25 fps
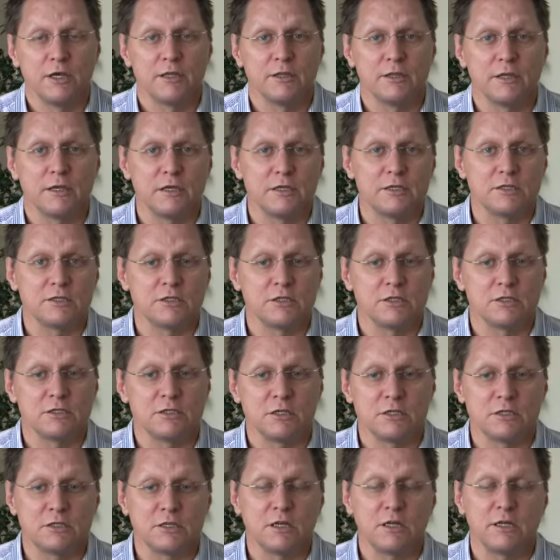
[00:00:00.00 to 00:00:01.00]
They
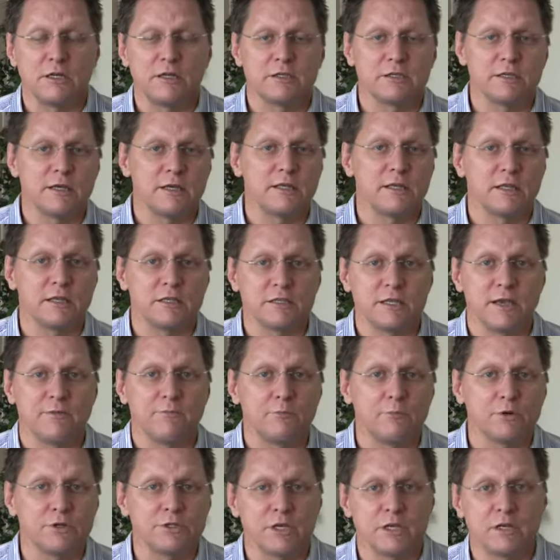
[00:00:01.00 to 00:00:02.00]
statistically say that
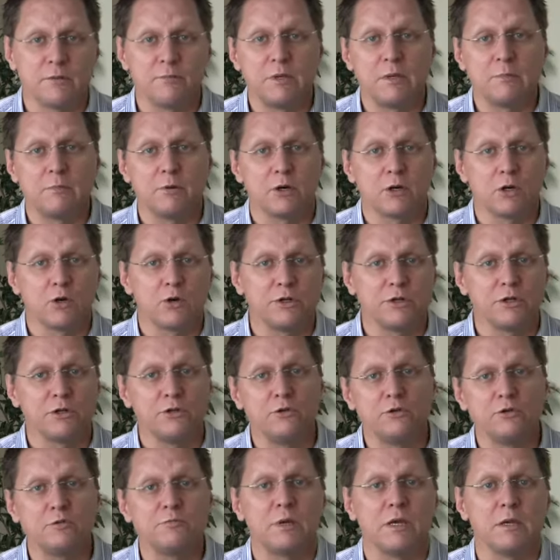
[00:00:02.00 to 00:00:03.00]
7% of people are going to
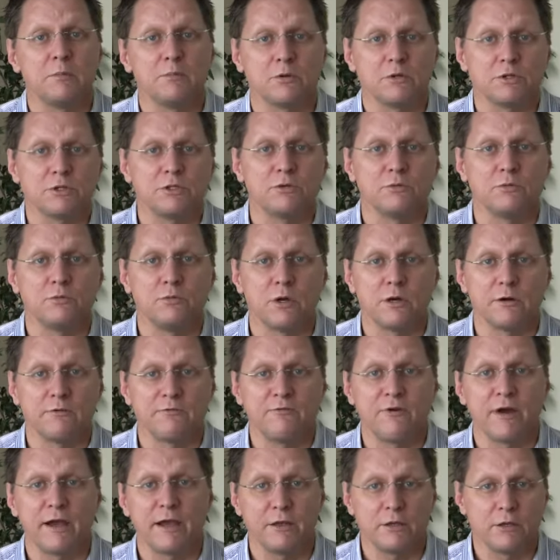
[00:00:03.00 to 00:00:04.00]
newspapers to
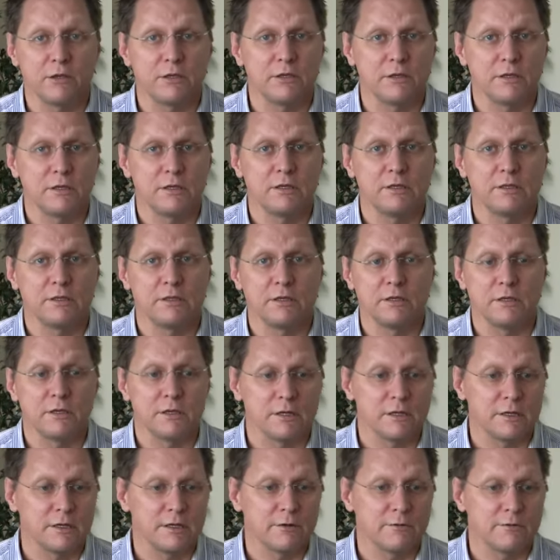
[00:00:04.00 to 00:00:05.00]
find
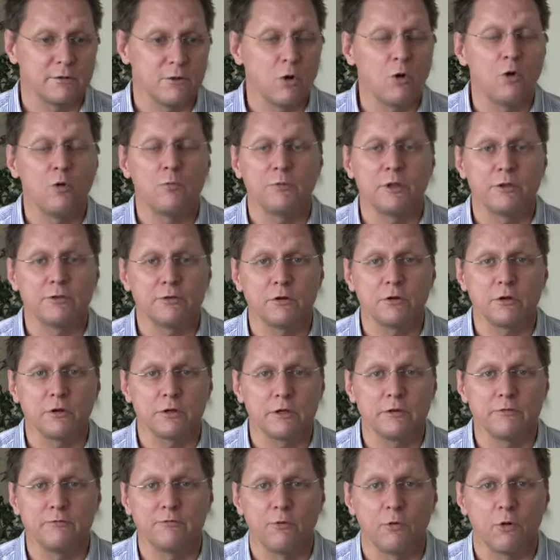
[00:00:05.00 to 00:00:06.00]
the home that they're
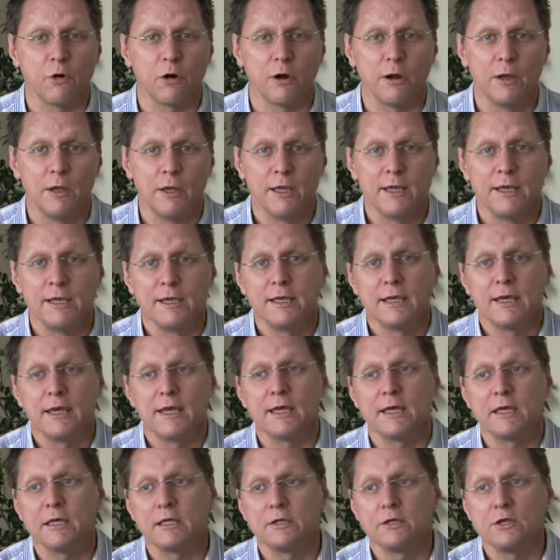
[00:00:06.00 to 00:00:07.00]
looking for.
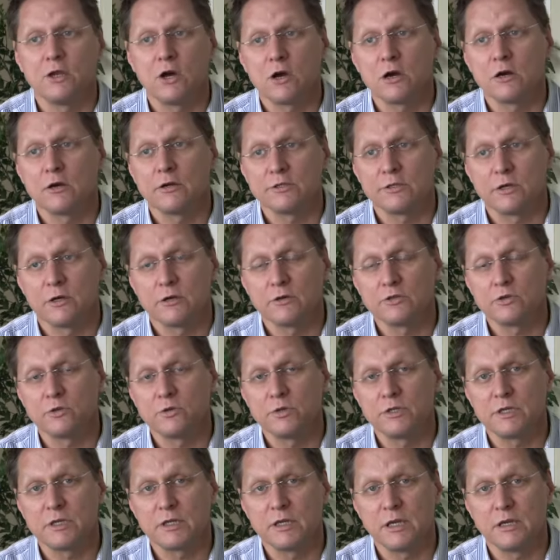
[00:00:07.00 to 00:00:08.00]
And NAR has also
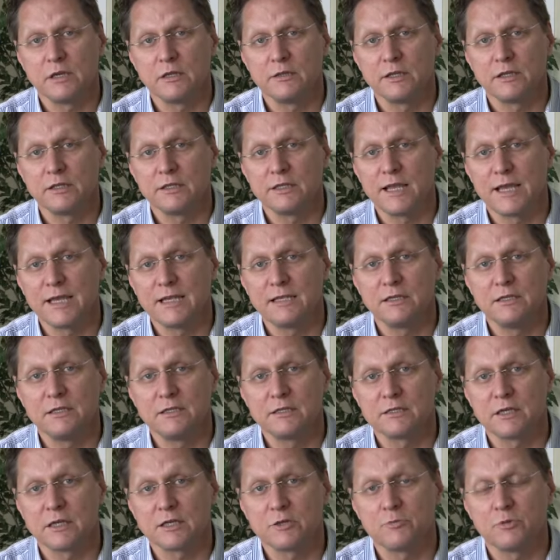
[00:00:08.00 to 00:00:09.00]
indicated that
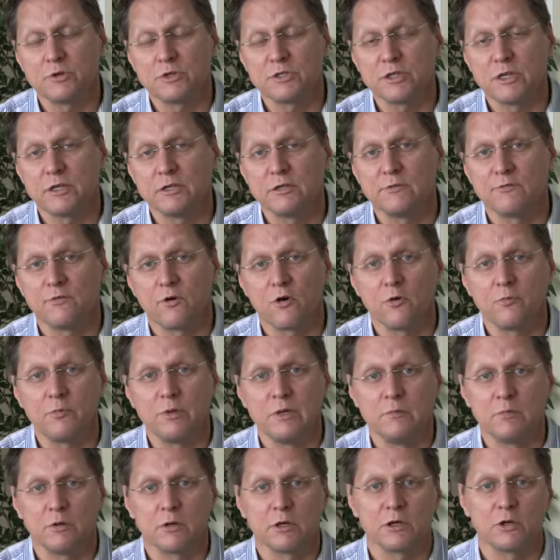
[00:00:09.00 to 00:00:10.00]
96% of all
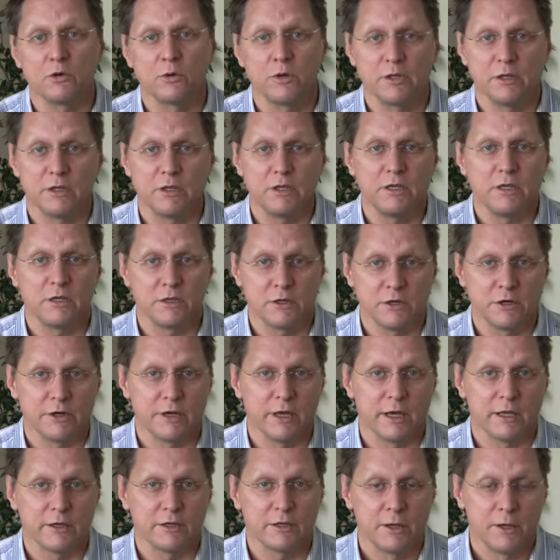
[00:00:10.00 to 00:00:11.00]
people are going to the
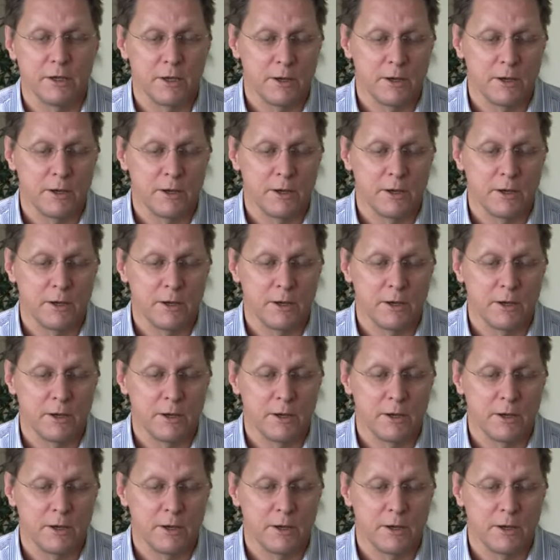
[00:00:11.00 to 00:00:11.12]
internet.